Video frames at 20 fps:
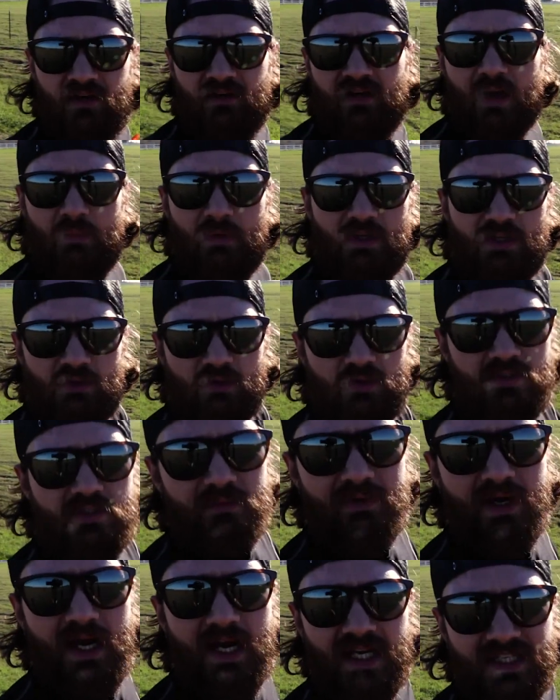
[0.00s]
I've been doing
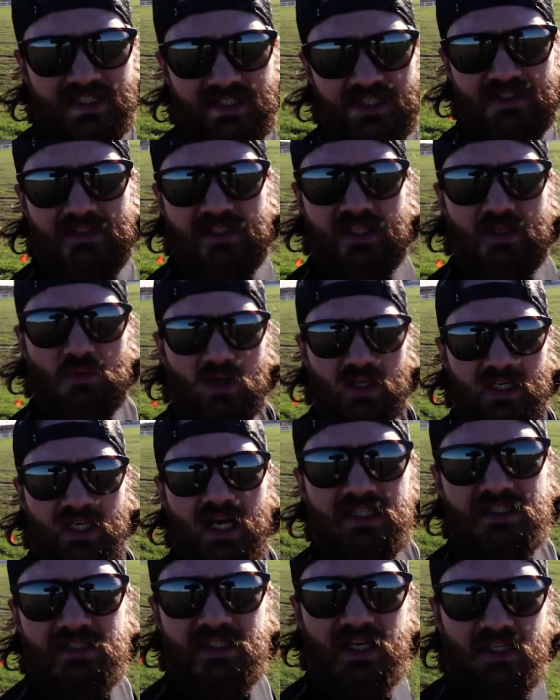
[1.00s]
some high intensity
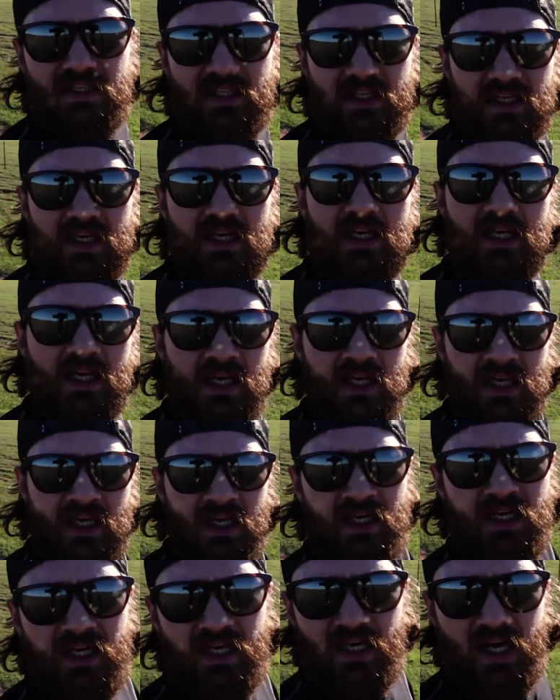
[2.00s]
workouts lately.
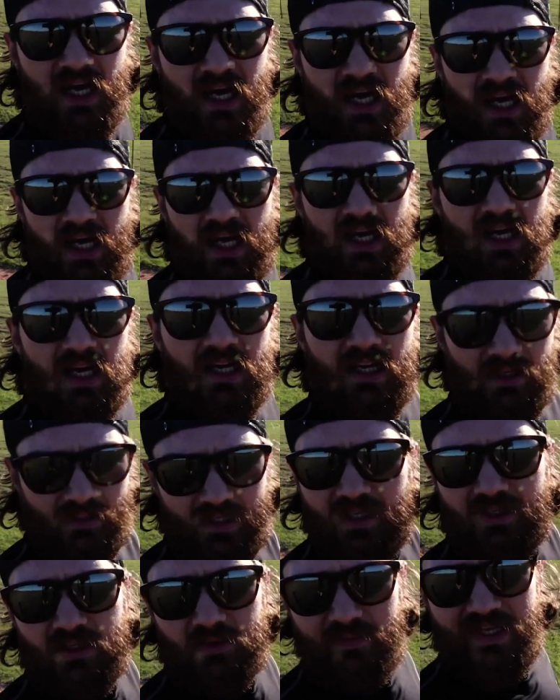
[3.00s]
They're
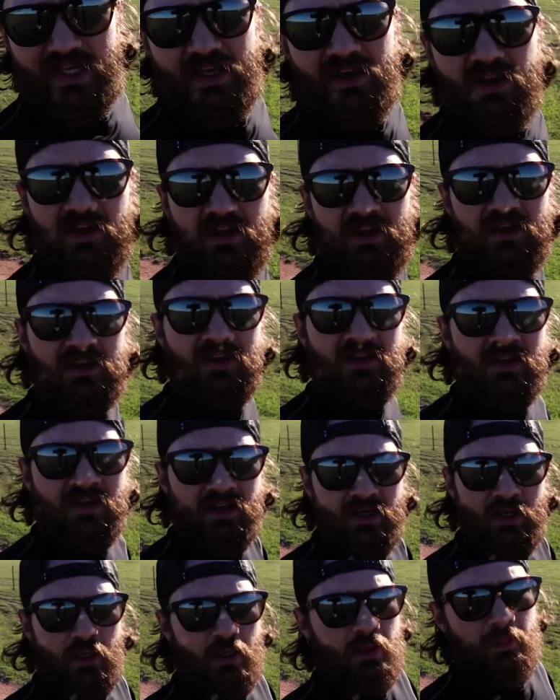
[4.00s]
killing me.
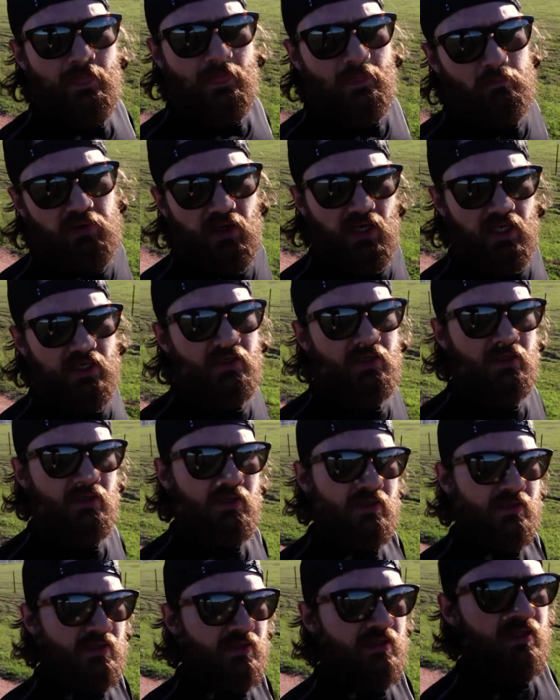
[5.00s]
But
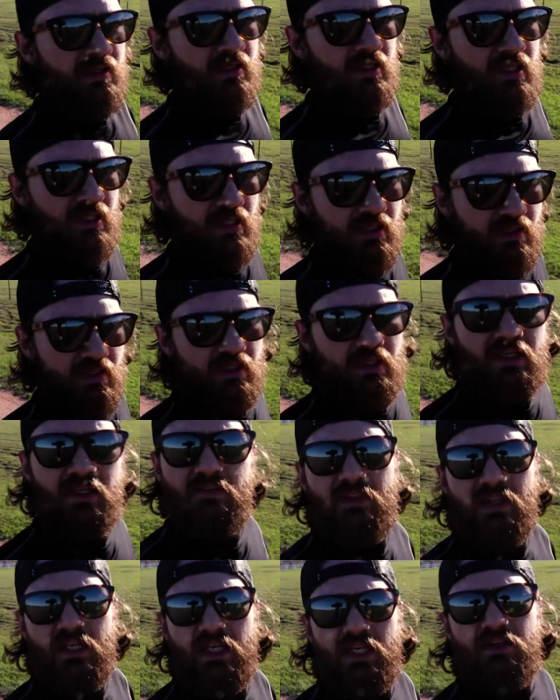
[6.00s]

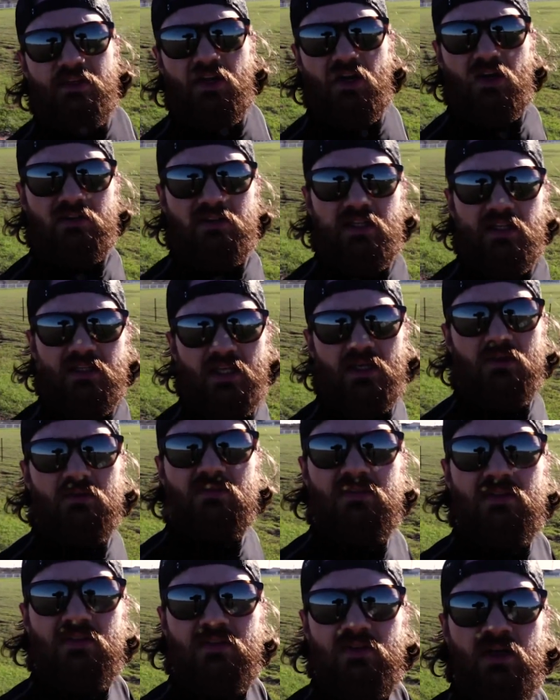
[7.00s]
if they didn't hurt, then they
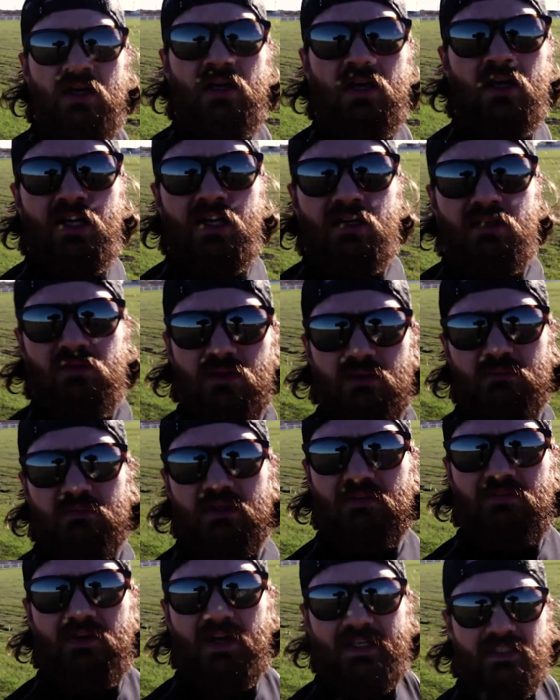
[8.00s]
wouldn't be
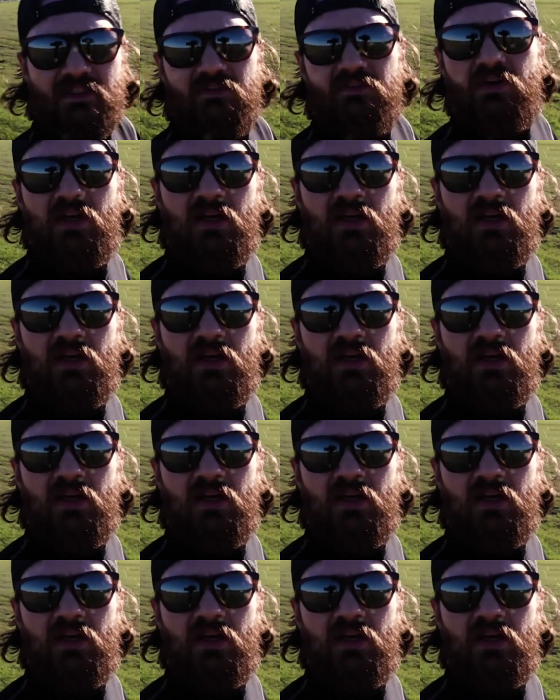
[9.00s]
effective.